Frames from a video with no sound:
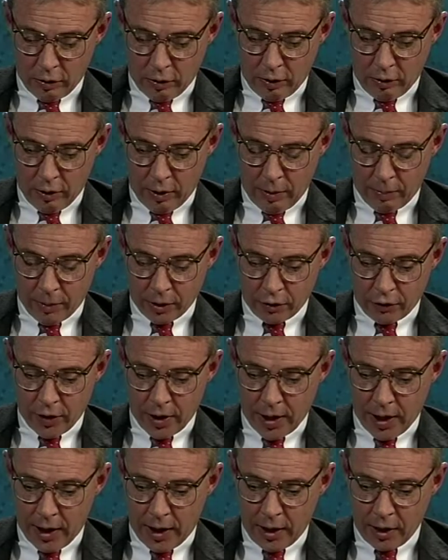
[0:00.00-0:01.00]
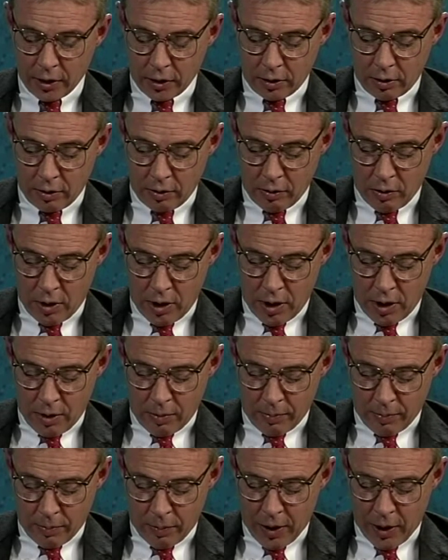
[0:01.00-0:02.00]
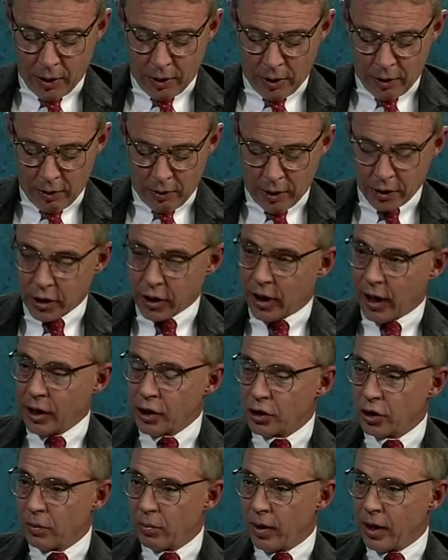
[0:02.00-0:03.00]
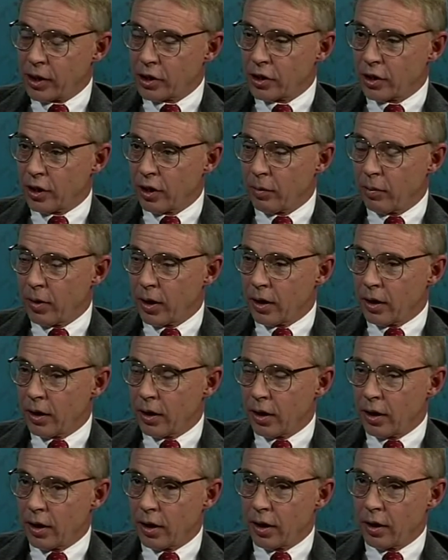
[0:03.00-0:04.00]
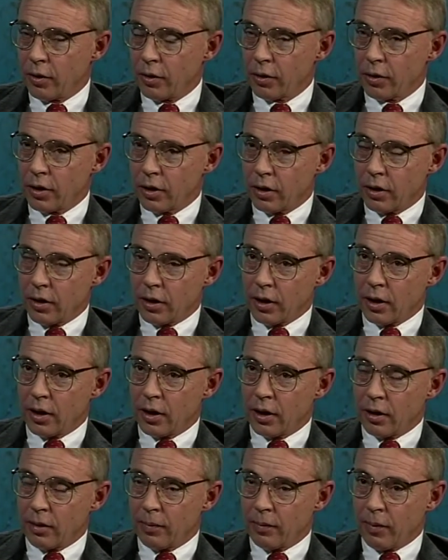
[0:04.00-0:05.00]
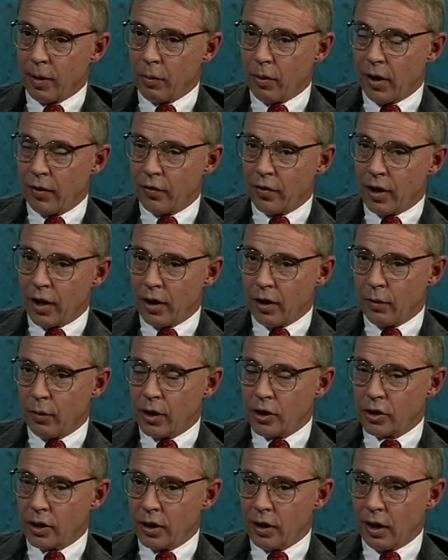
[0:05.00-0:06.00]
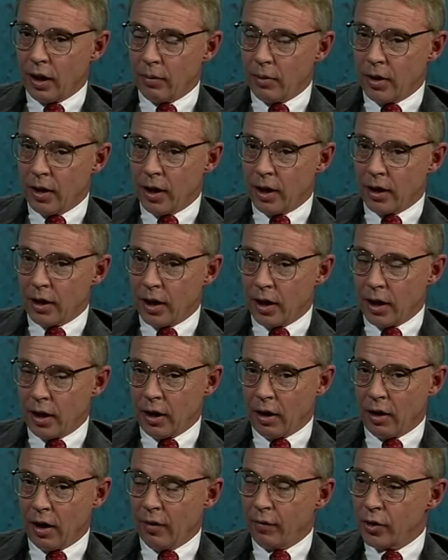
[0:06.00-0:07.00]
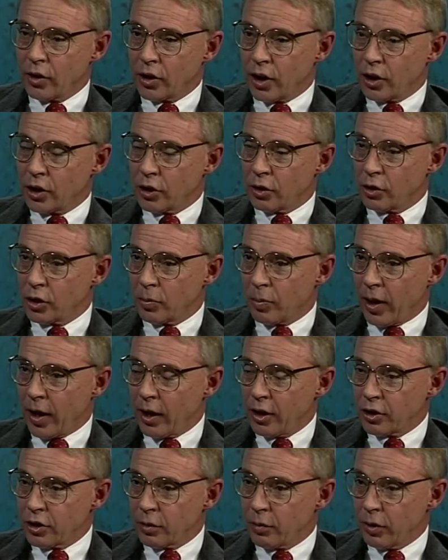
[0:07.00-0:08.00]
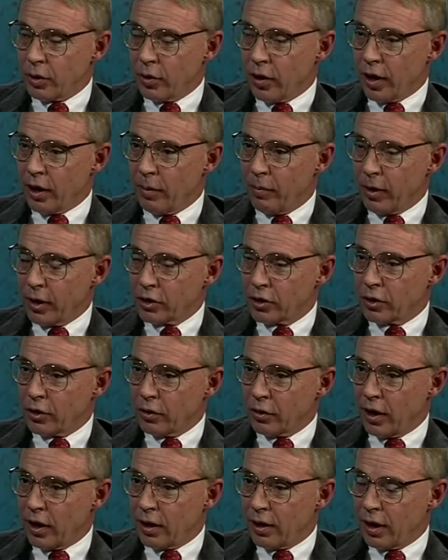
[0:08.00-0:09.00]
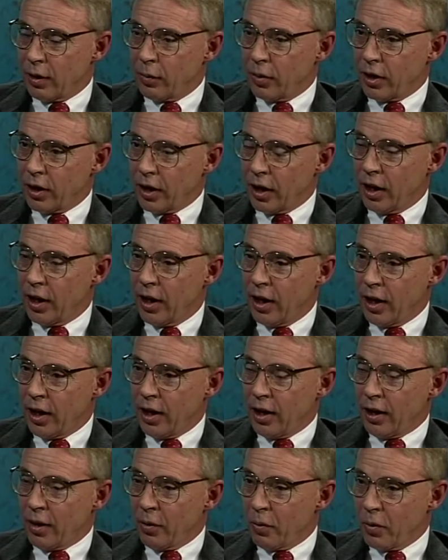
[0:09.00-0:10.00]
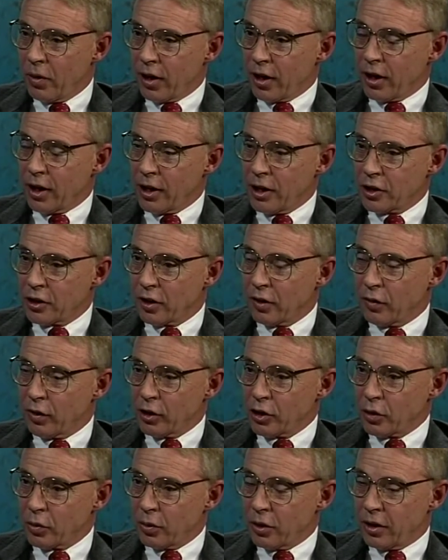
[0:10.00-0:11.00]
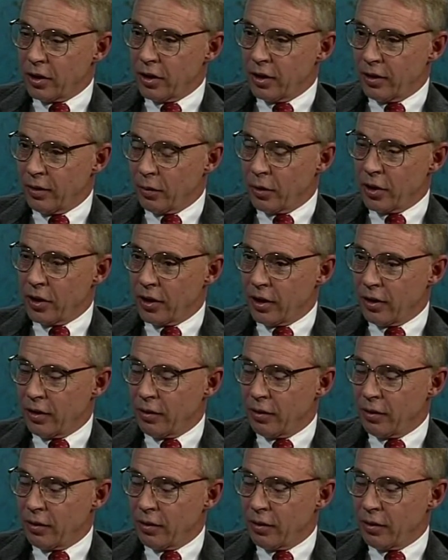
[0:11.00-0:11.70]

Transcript: You know how much fun that is to broaden your educational base a little bit, uh, I know that uh, my wife and I are interested in coming down and taking conversational Spanish, and we go down to Mexico now and then we can we can at least converse with the with the